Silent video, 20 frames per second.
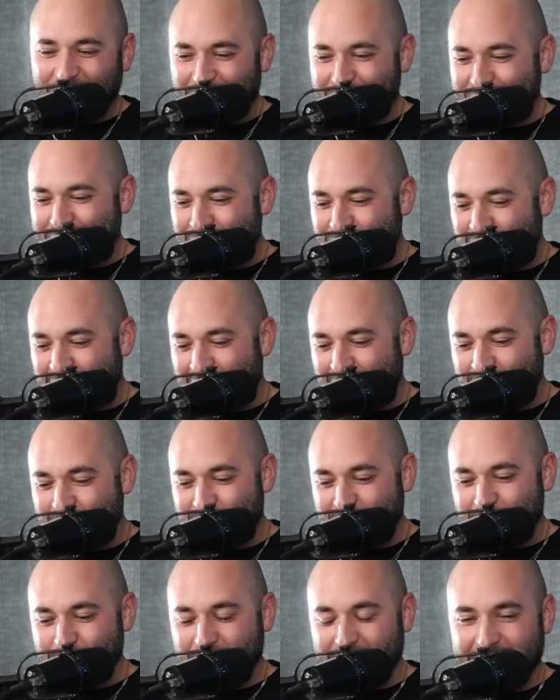was a
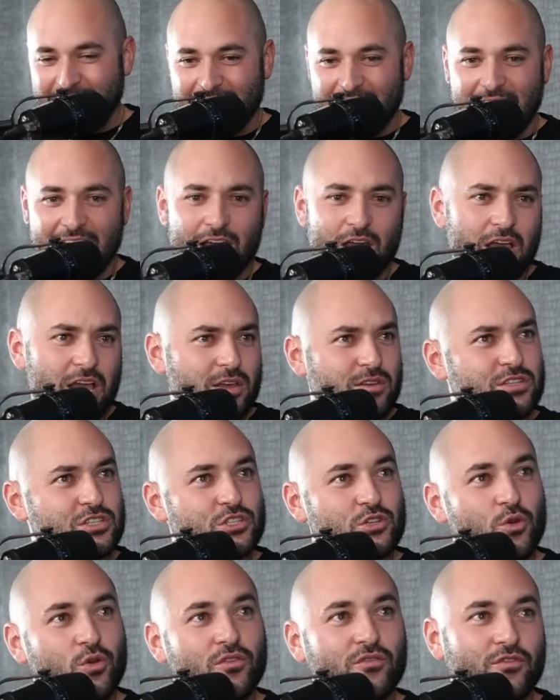big painting. I
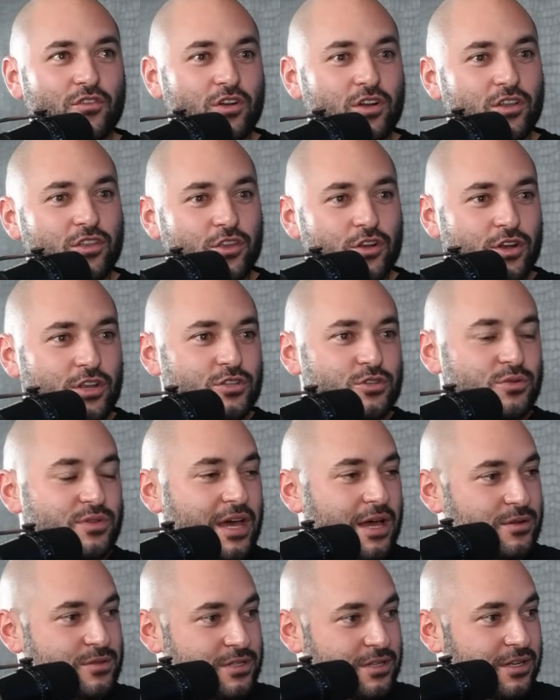sold for
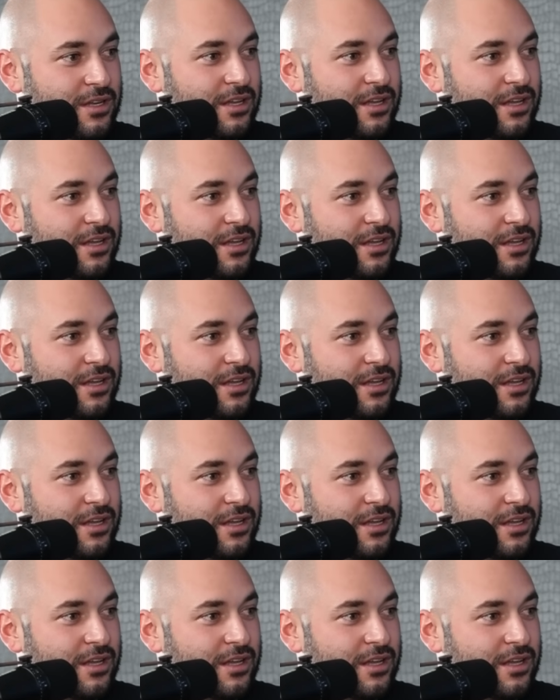$32,000.